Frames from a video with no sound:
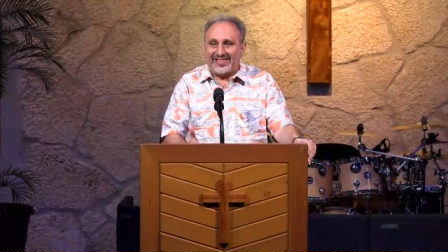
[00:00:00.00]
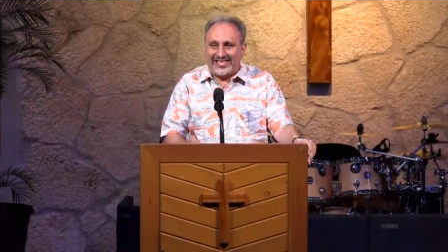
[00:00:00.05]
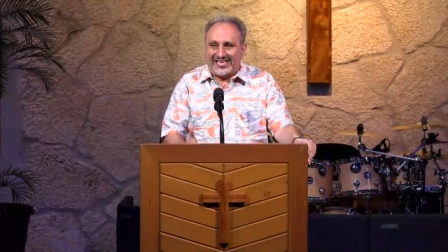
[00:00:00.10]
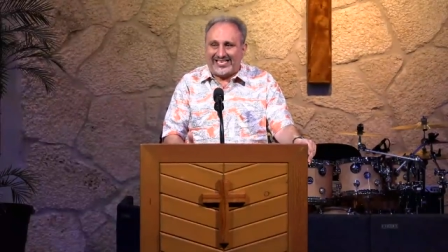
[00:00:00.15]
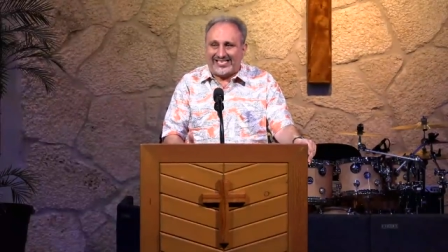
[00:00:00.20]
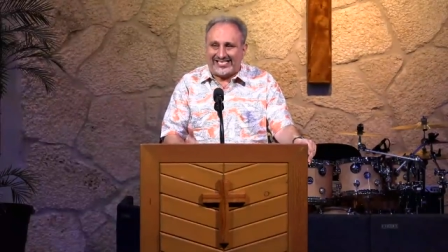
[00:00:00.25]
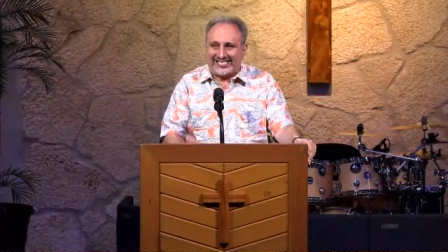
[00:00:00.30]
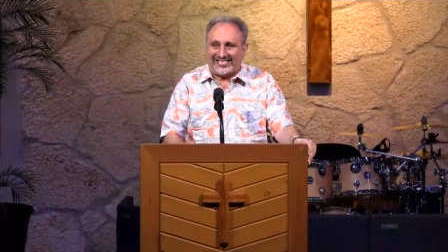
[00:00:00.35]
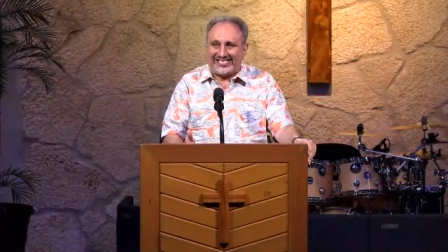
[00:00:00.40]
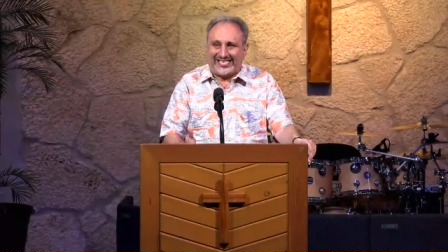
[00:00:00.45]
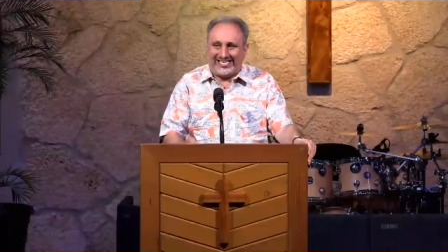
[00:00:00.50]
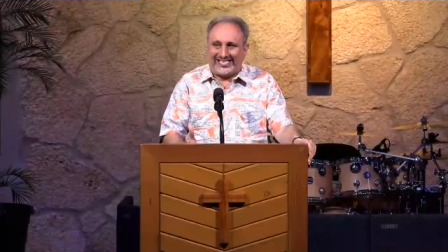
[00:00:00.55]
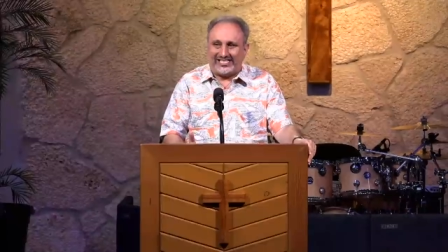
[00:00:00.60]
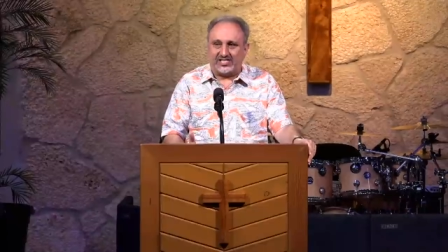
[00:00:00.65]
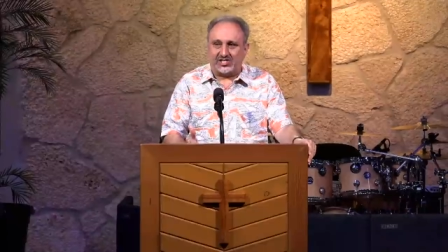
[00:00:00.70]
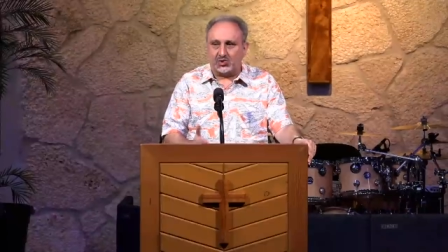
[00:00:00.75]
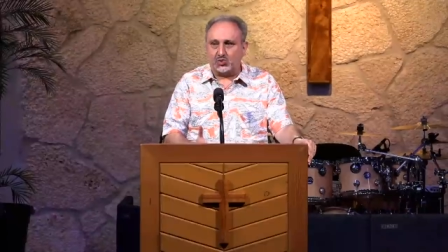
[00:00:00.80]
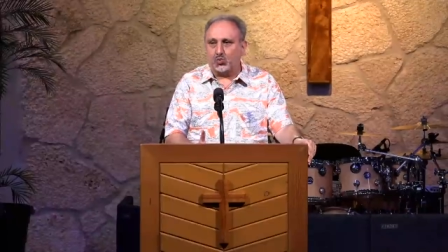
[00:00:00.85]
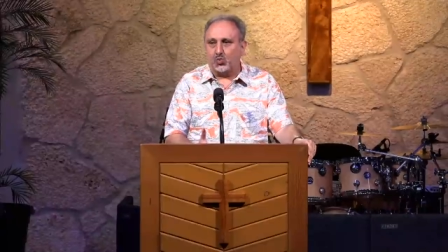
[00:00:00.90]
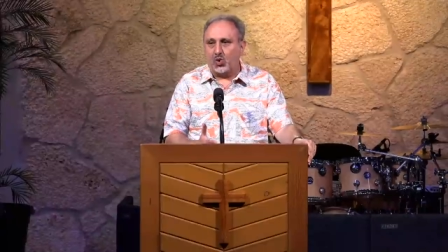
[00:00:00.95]
this
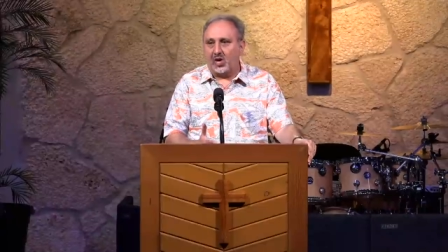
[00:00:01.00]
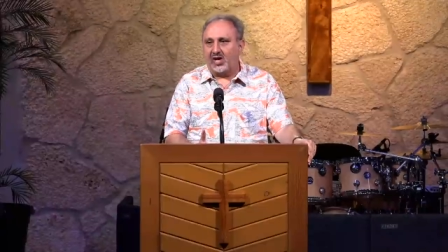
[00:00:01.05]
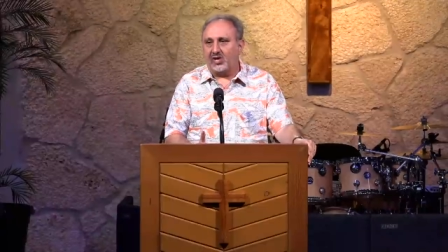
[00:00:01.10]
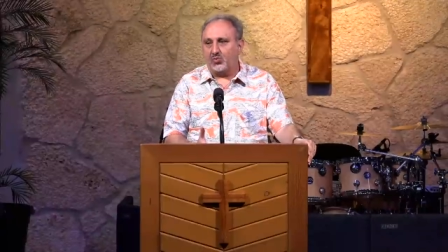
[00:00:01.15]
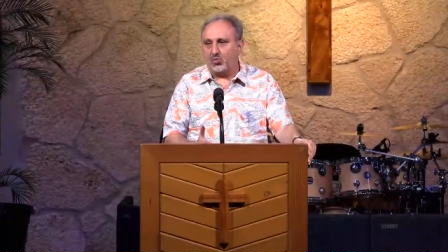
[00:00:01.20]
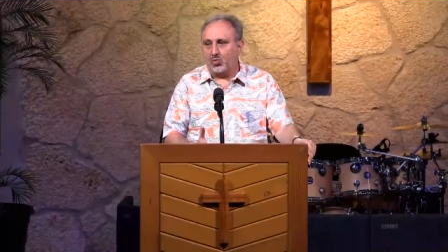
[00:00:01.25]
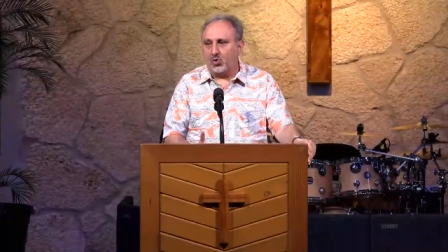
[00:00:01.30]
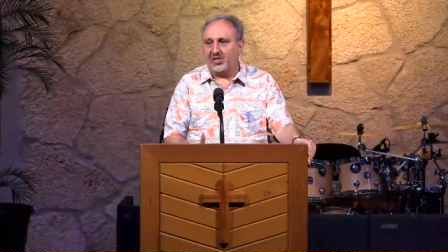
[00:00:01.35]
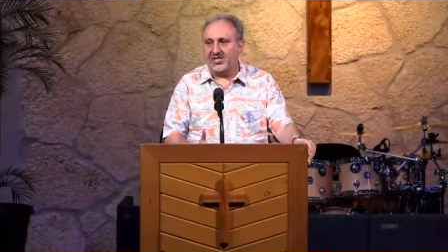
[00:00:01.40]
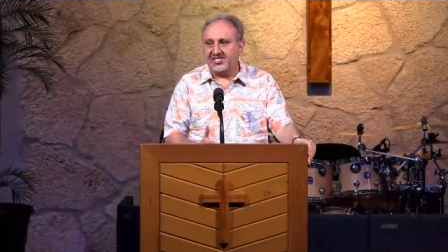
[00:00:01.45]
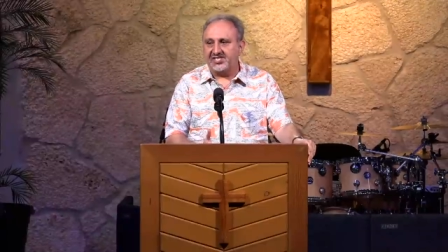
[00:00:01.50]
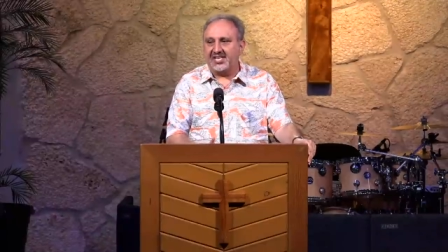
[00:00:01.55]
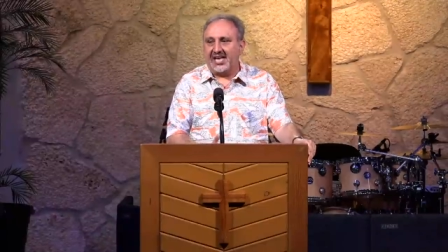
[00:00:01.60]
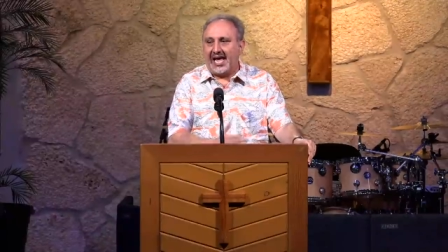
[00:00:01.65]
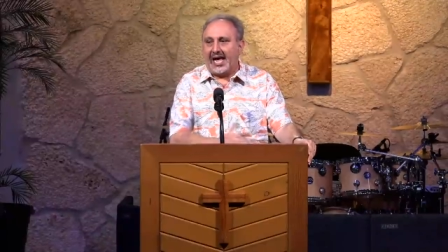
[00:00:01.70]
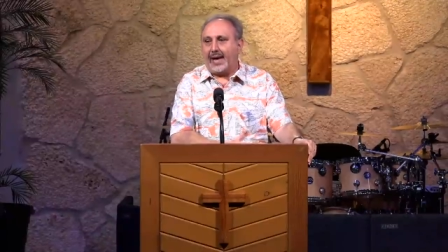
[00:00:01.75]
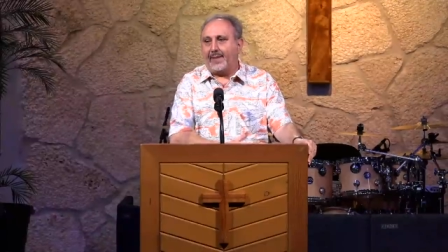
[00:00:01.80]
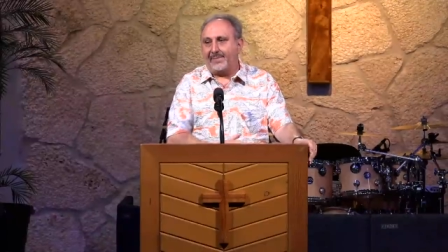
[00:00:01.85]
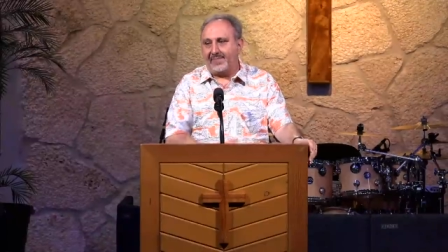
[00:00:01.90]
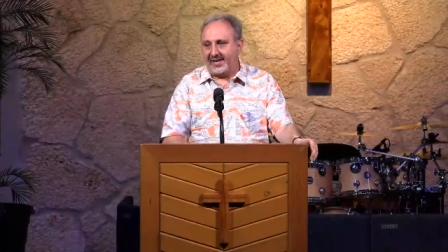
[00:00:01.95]
is what was
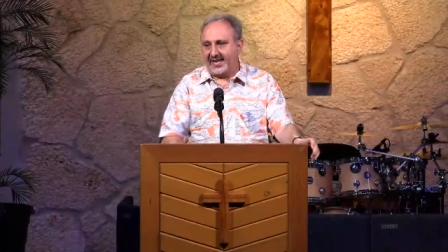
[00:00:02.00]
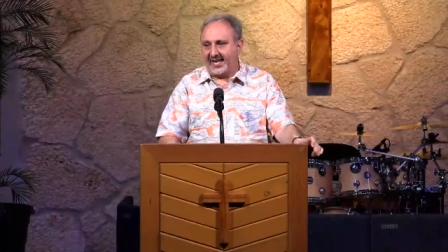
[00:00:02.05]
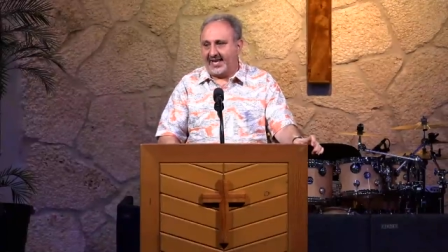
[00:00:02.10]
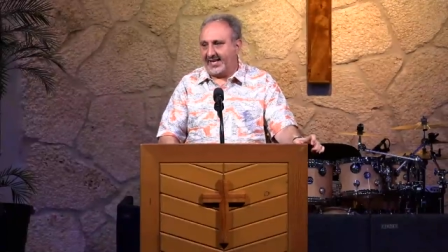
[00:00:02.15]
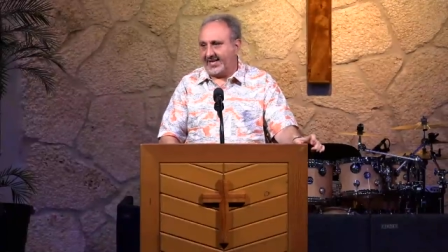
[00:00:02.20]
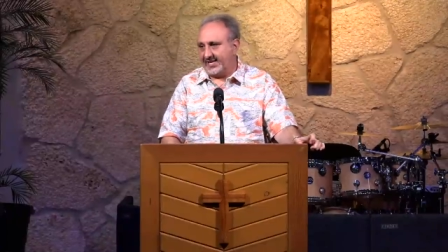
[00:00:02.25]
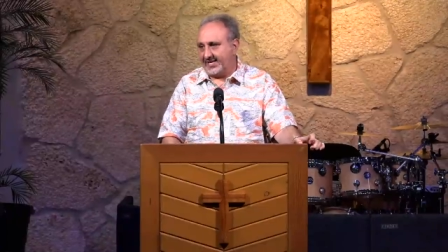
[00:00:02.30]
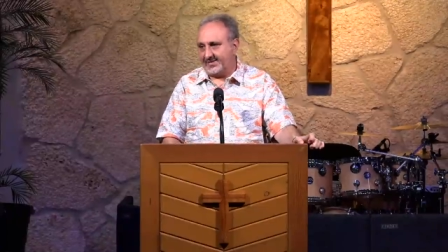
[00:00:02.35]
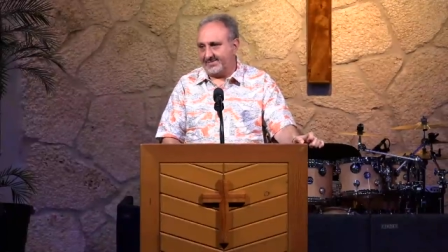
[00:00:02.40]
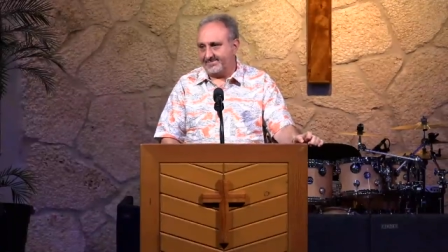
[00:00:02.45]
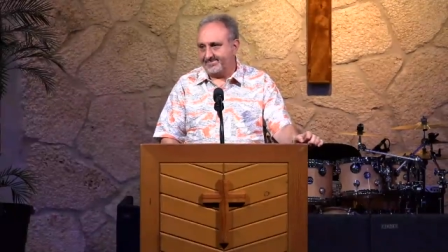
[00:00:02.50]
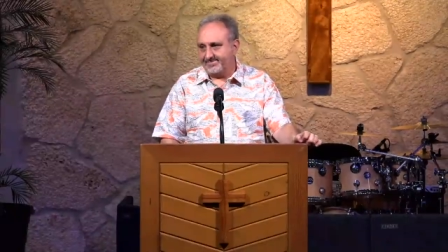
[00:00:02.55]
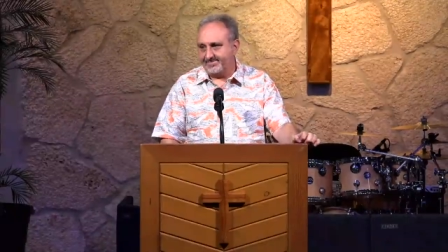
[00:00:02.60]
happening.